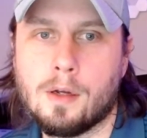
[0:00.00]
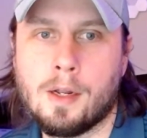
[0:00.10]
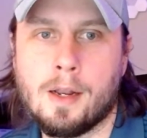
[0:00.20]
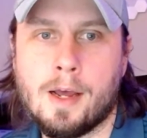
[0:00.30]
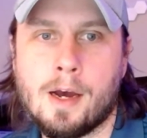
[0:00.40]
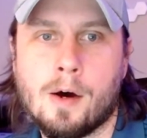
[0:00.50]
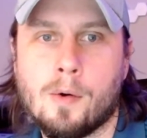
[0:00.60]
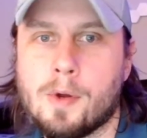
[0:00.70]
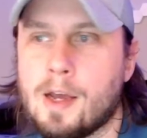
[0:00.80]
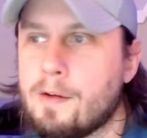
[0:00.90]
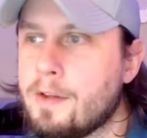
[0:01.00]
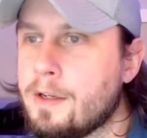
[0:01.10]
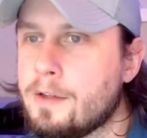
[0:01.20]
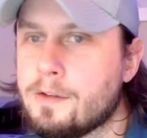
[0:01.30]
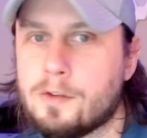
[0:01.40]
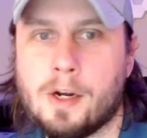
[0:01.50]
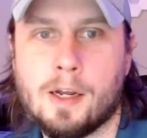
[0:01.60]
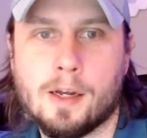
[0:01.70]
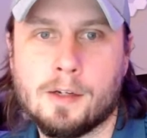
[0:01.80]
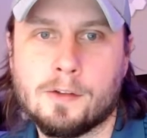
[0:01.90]
And now we have these,
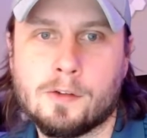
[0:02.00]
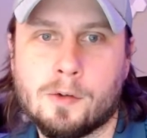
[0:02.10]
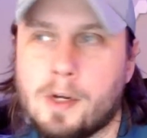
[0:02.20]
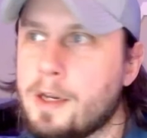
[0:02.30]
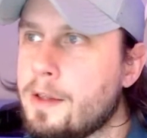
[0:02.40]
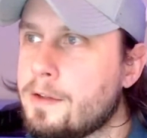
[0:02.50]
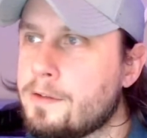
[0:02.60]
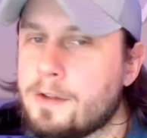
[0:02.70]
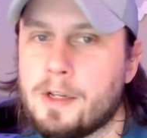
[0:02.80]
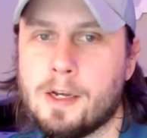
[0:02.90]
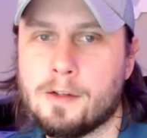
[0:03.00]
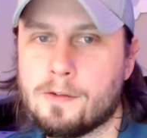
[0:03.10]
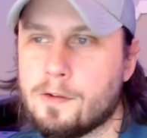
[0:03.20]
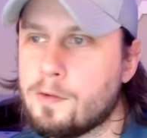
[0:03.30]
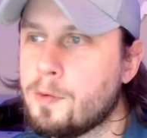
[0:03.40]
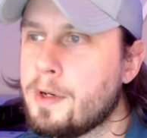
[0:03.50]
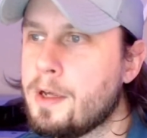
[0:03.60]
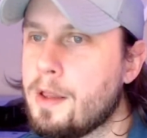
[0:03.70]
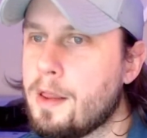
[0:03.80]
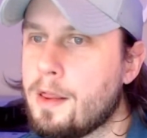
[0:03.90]
right? I just created this today. It's the
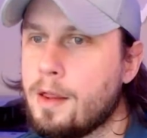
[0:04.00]
20th.